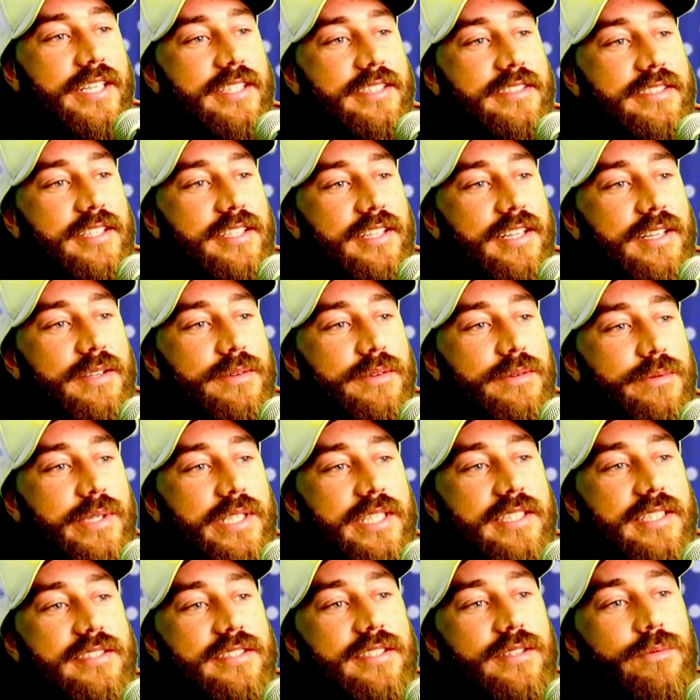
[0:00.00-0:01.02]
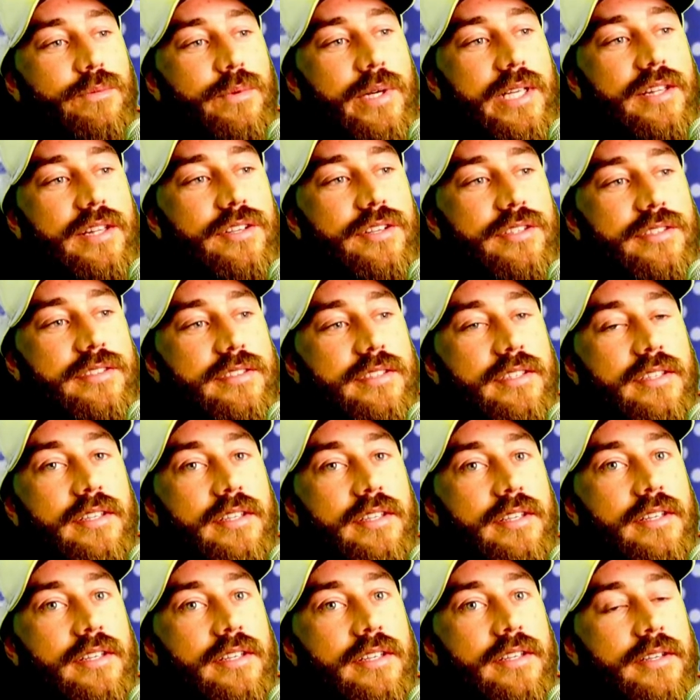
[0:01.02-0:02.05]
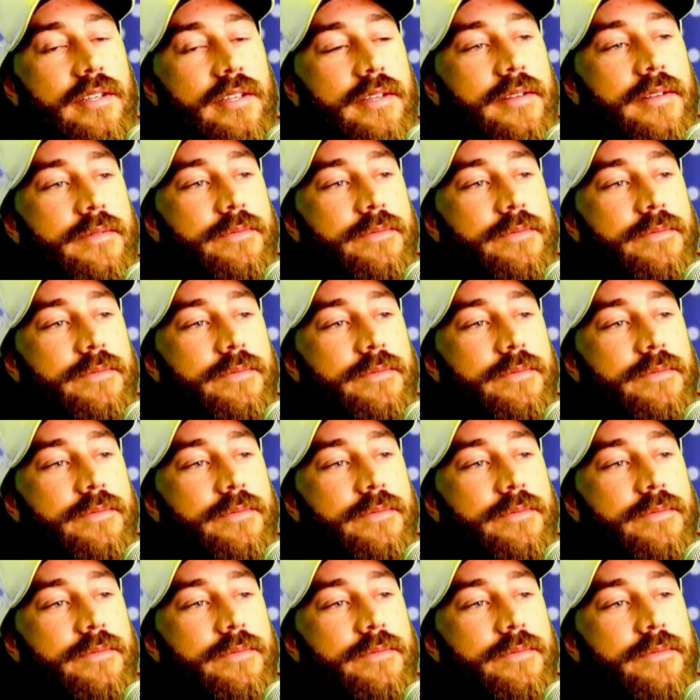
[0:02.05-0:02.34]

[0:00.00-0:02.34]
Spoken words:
So here we go. Oh, so is that what the yellow line is?